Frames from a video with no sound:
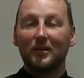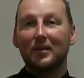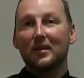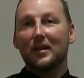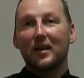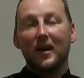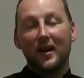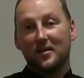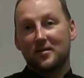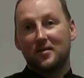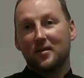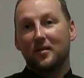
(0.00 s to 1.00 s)
Mm-hmm.
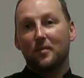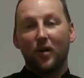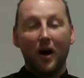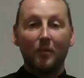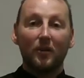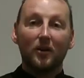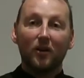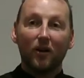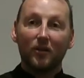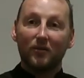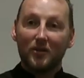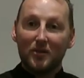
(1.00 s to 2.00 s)
It's the primary
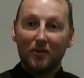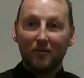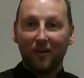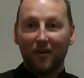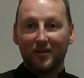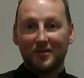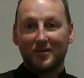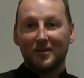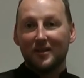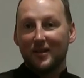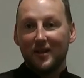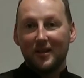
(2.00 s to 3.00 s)
cause for tooth loss.
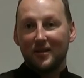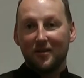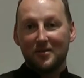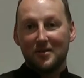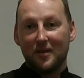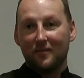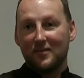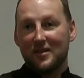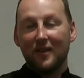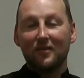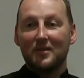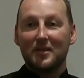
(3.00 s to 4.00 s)
Mm-hmm. You know,
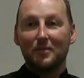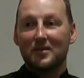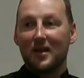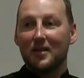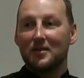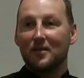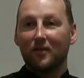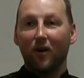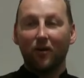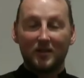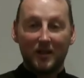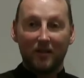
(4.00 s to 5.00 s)
70% of
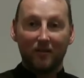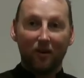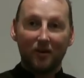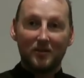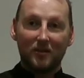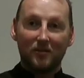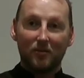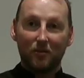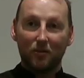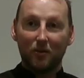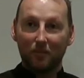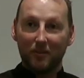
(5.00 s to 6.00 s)
all teeth lost is
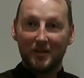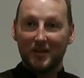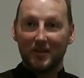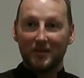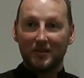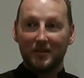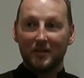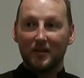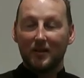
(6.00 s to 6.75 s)
through gum disease.